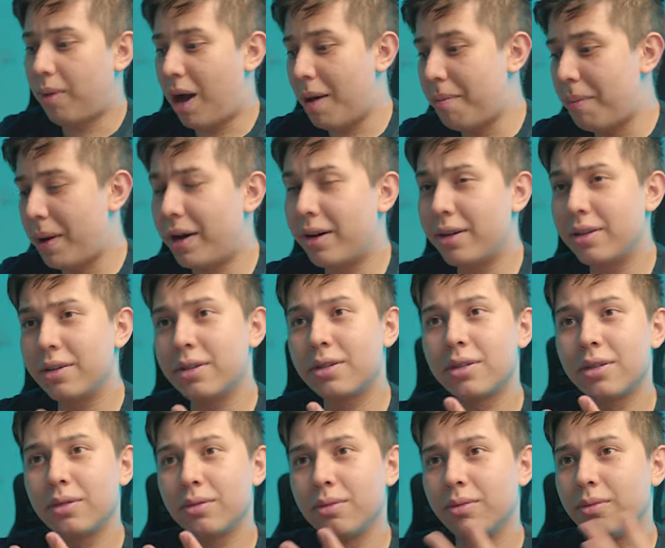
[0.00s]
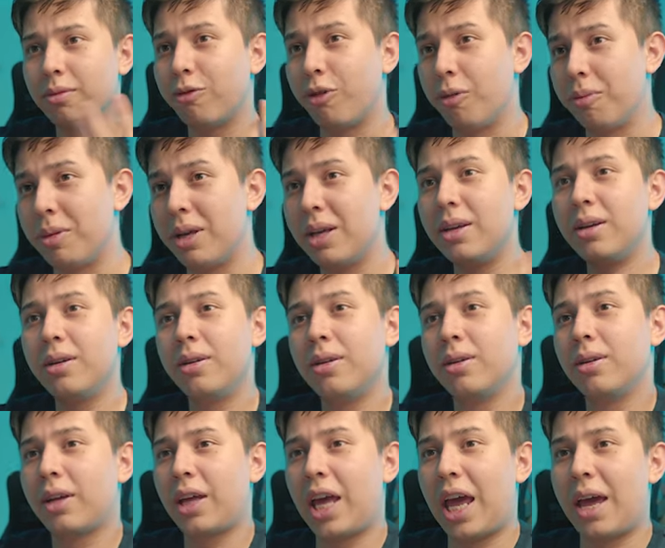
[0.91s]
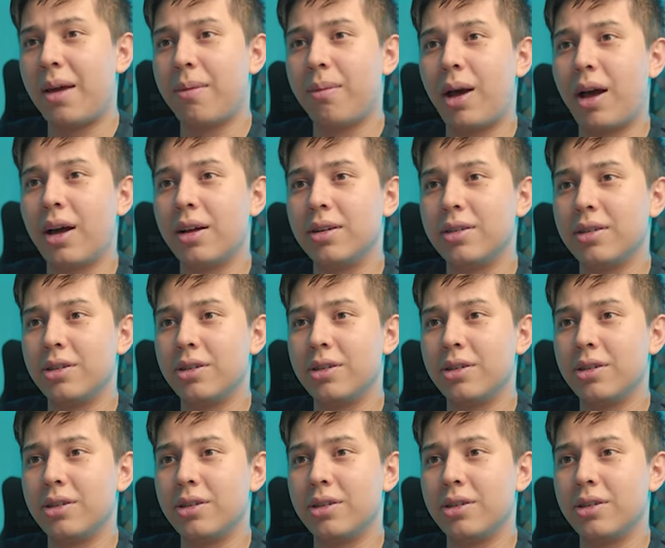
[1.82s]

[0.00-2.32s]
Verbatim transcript: My balance for me came at